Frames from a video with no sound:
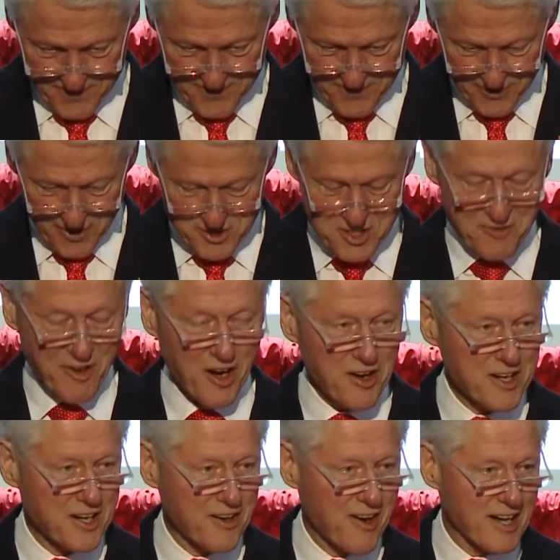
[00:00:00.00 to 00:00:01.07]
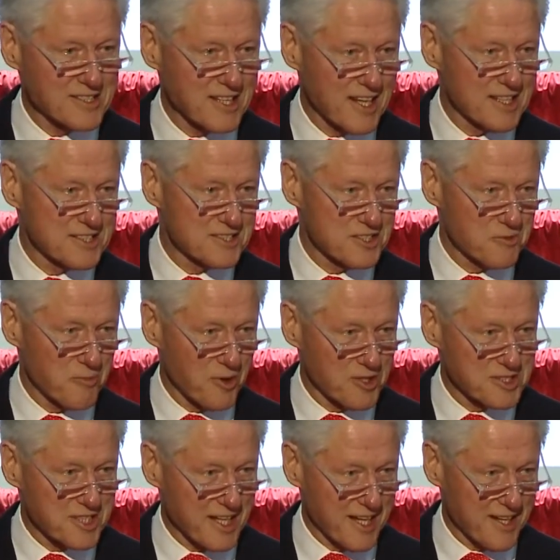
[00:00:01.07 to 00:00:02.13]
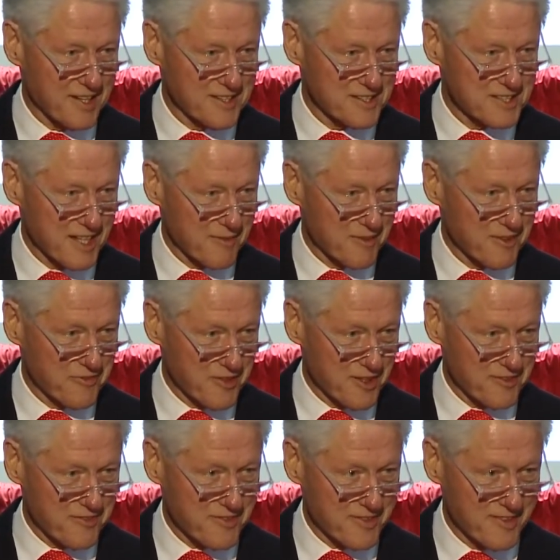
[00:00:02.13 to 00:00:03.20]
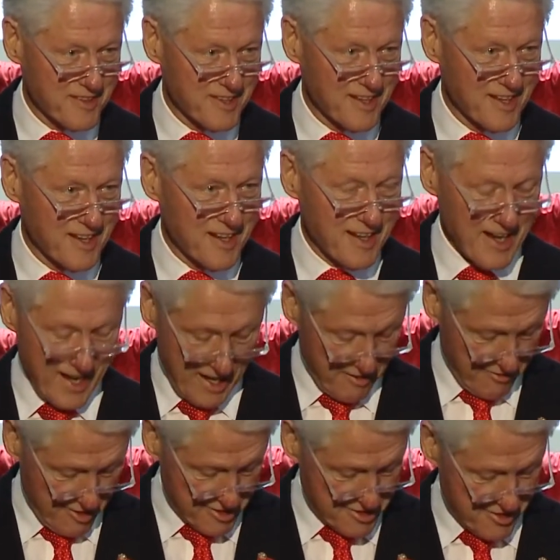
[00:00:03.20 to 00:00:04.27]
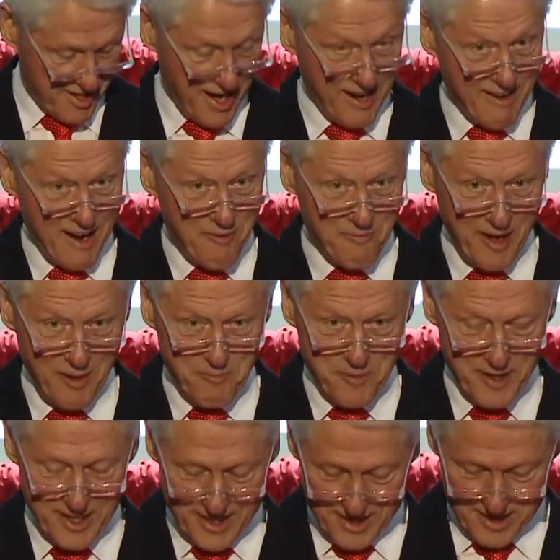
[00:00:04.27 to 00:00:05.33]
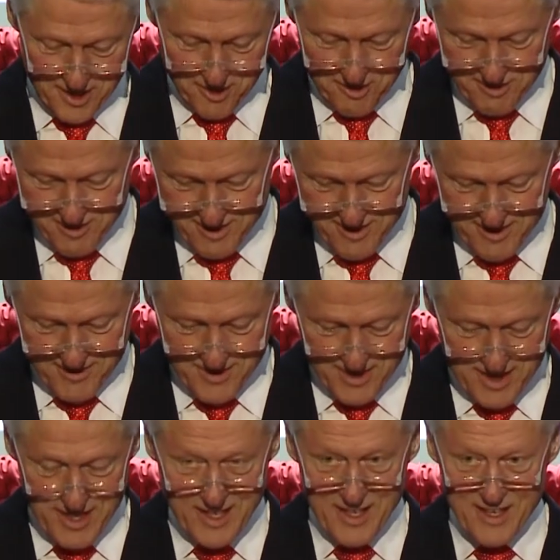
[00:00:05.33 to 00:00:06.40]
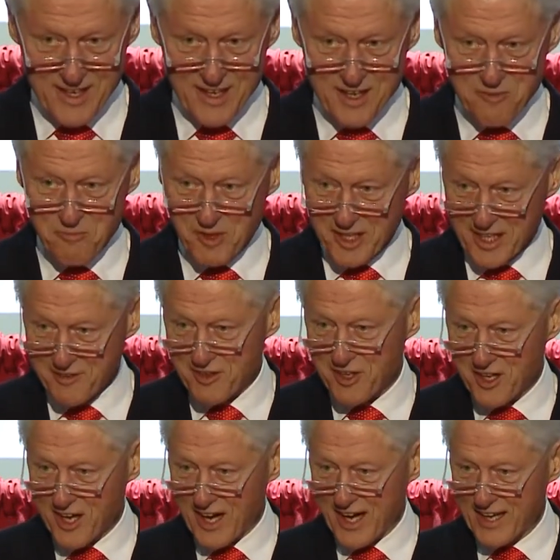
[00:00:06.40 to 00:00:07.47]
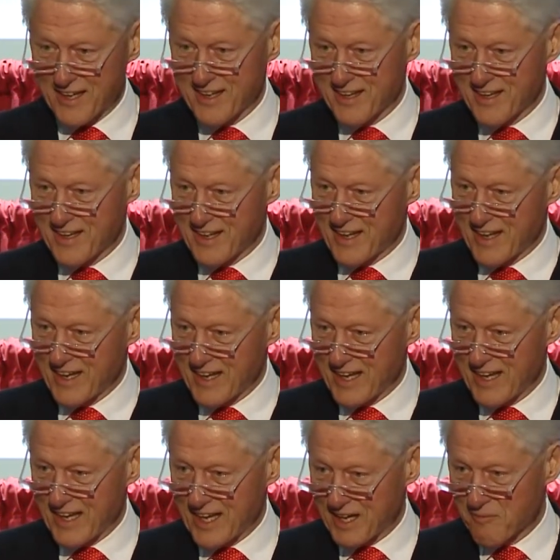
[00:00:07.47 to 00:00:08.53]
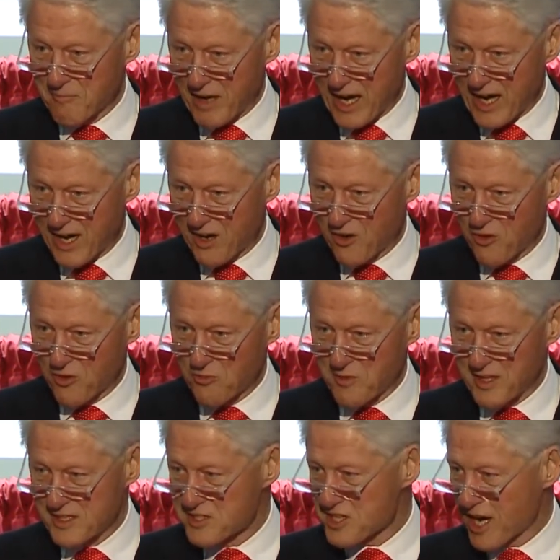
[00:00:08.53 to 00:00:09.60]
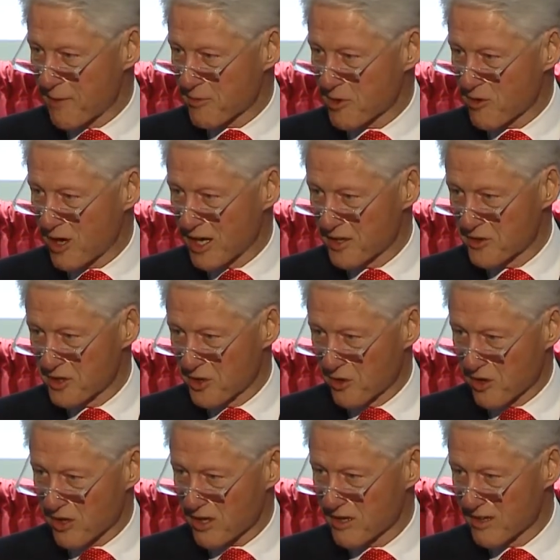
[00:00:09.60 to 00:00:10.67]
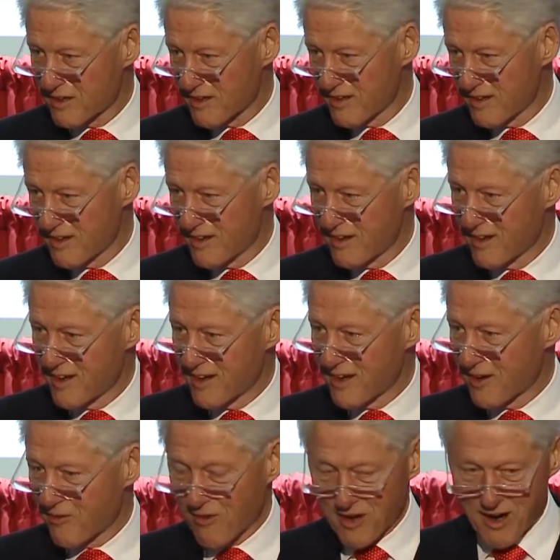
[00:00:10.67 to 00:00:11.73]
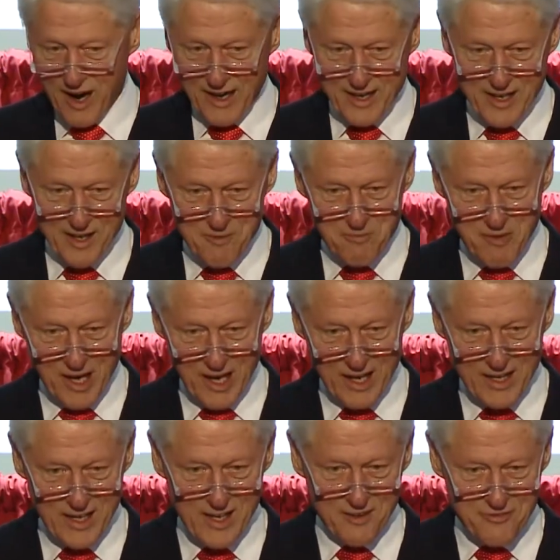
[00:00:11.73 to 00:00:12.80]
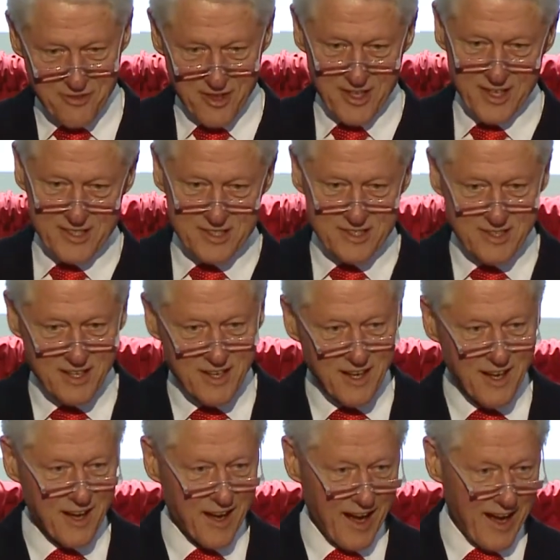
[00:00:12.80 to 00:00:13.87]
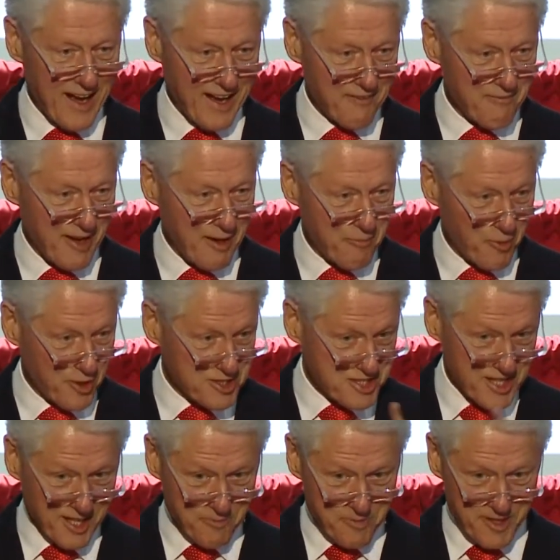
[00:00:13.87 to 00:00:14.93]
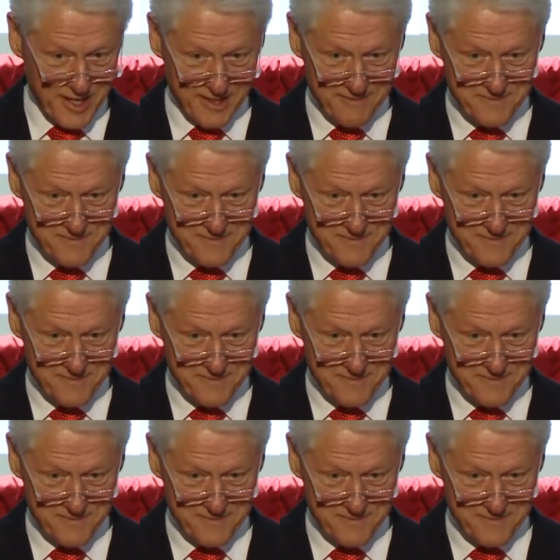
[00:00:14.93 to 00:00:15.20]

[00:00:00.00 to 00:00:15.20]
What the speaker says: first of all, congratulations to Boise State on the 75th anniversary. I got my pin here. Believe it or not, in my home in Chappaqua, New York, where I keep my cufflinks, I have my Boise State pin